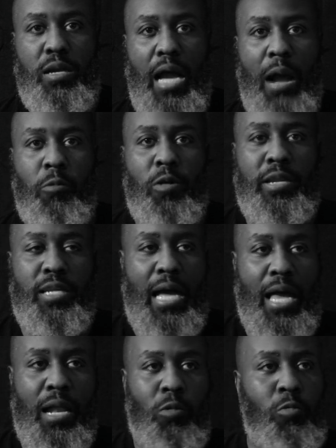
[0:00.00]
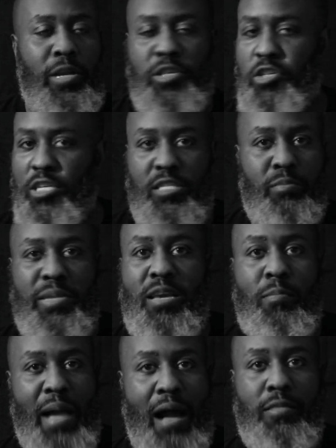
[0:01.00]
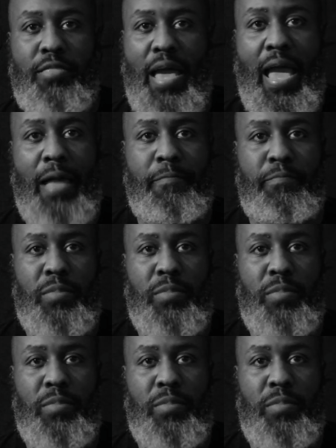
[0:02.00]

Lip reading: I don't want it just to be about that.